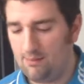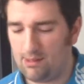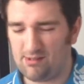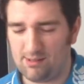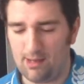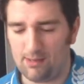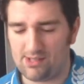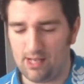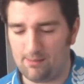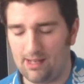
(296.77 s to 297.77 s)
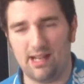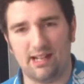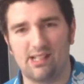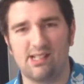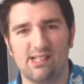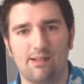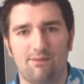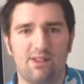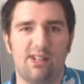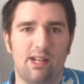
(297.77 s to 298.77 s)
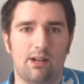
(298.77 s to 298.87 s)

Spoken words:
but I was a bit upset about that because it's something,